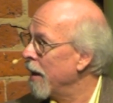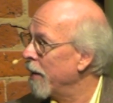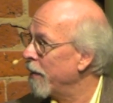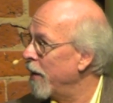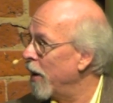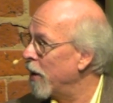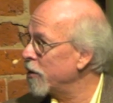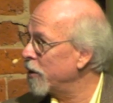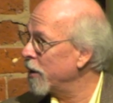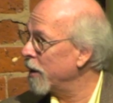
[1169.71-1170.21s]

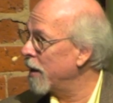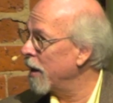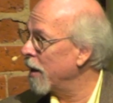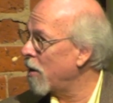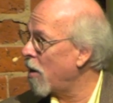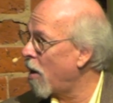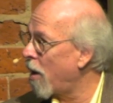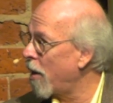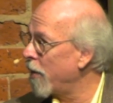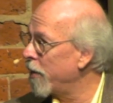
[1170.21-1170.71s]
There's the
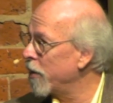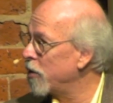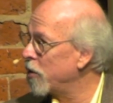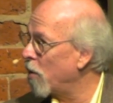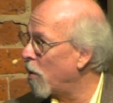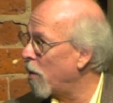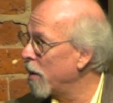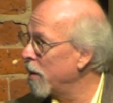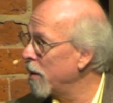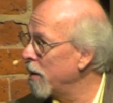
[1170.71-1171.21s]
Kikar of the
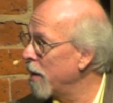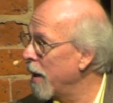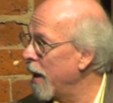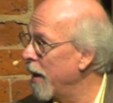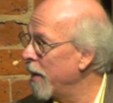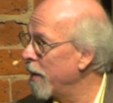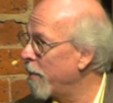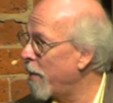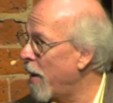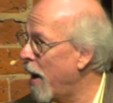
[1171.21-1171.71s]
Jordan,
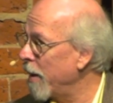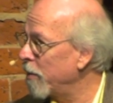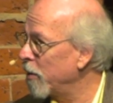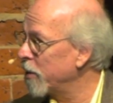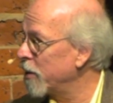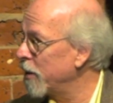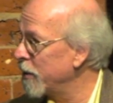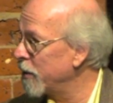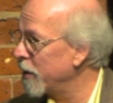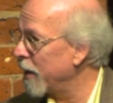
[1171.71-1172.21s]
and the Bible
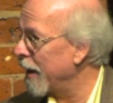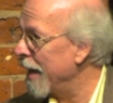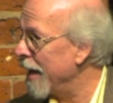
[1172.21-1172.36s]
says it